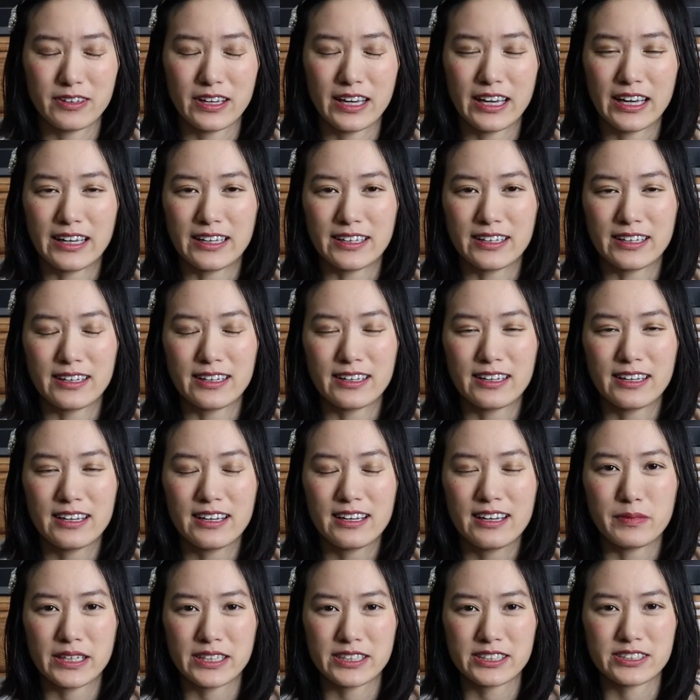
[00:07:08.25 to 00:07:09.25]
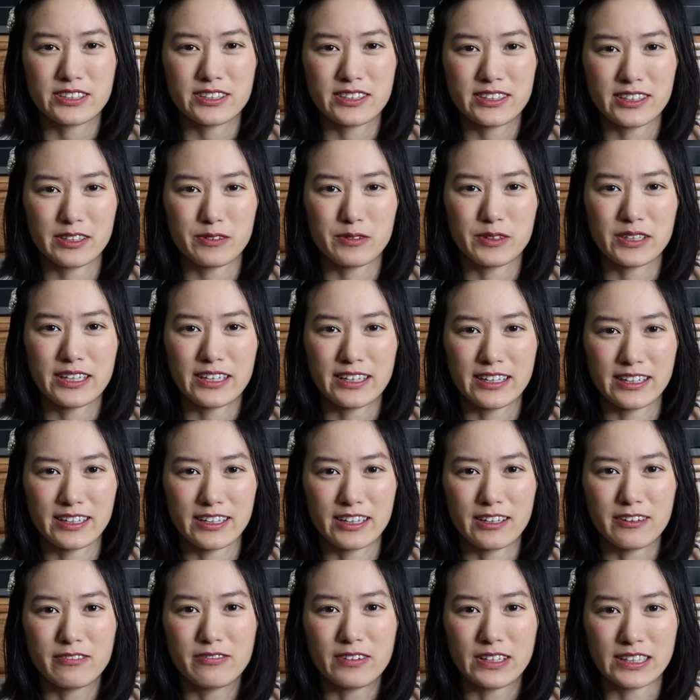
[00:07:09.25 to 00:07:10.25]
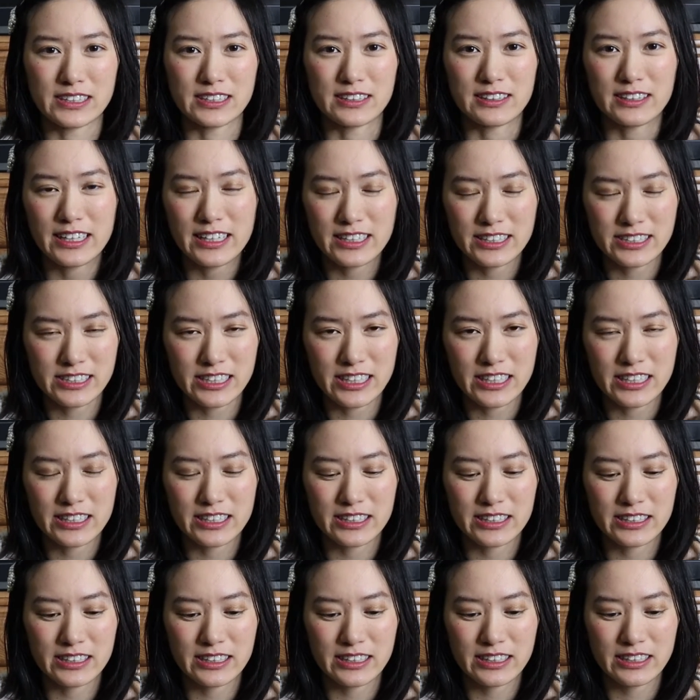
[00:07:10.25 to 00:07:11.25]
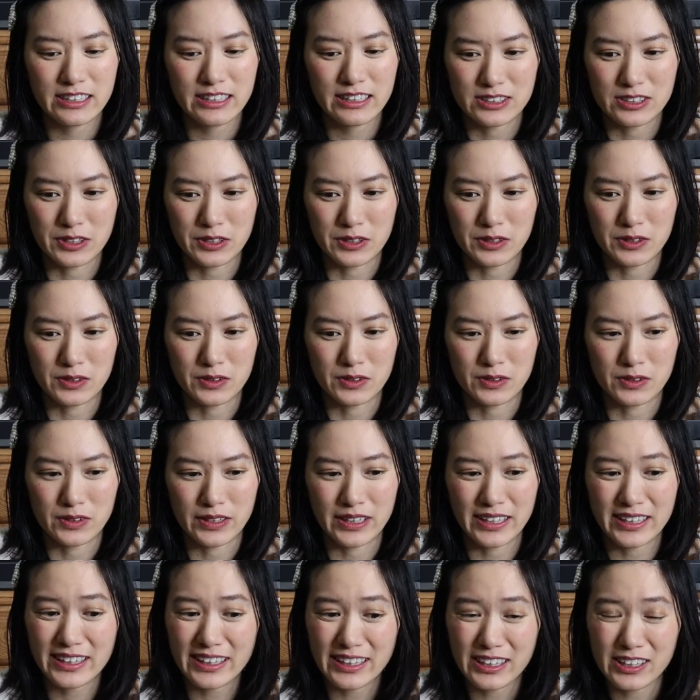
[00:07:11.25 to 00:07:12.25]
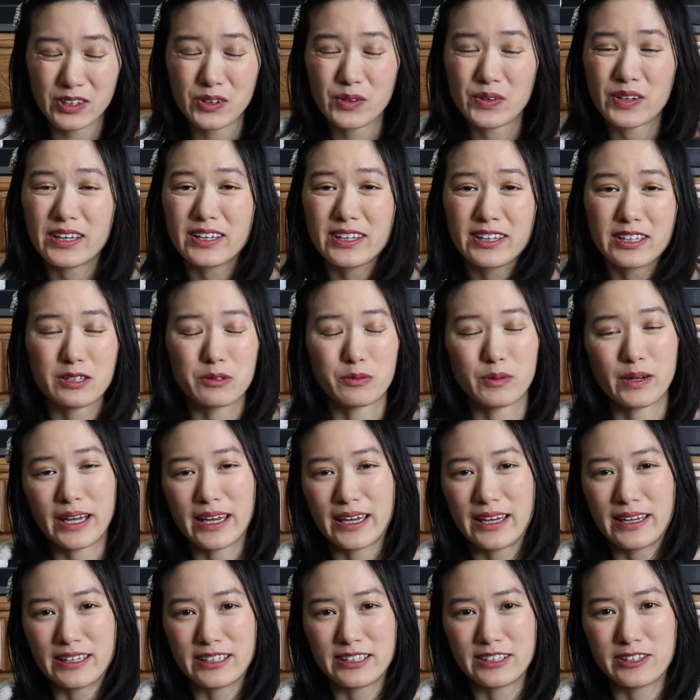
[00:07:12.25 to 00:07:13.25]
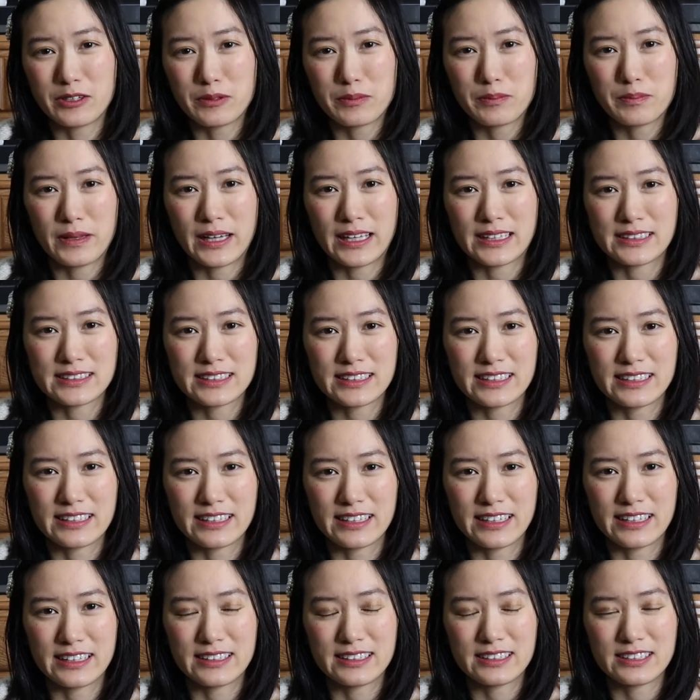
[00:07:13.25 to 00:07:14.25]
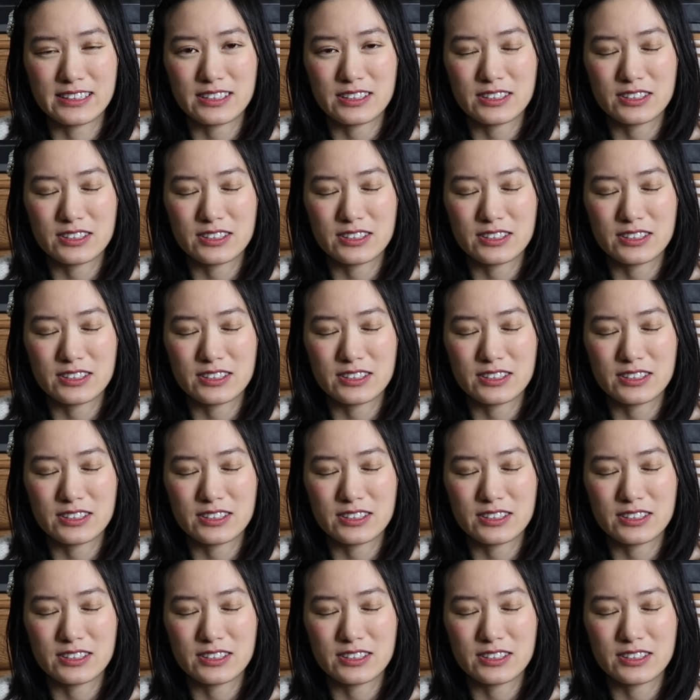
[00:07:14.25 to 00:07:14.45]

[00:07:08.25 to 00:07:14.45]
and make sure they were getting enough ventilation so it can go either way your plants can get